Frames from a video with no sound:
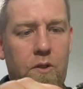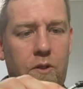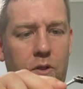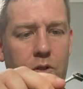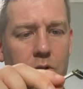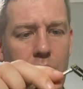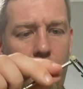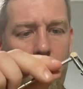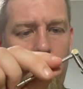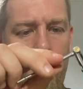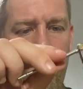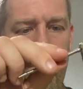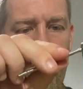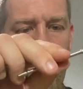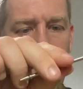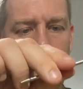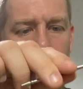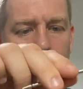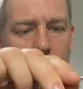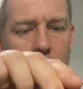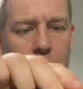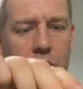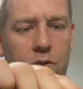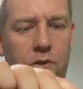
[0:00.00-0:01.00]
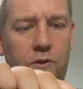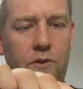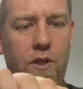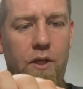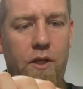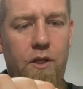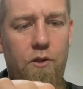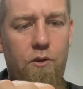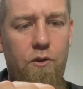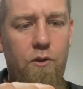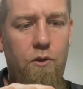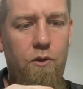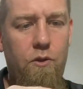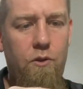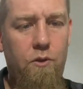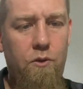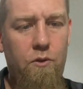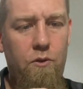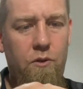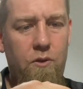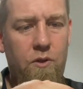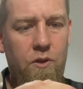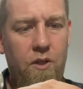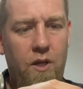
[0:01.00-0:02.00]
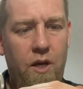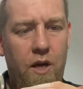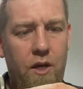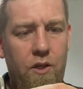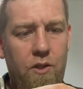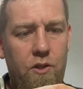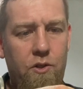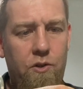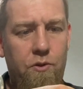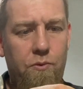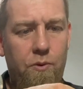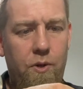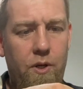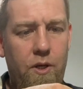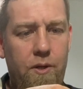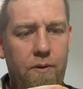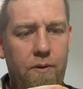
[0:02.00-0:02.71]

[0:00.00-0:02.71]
3. Looks like I'll do just 3. And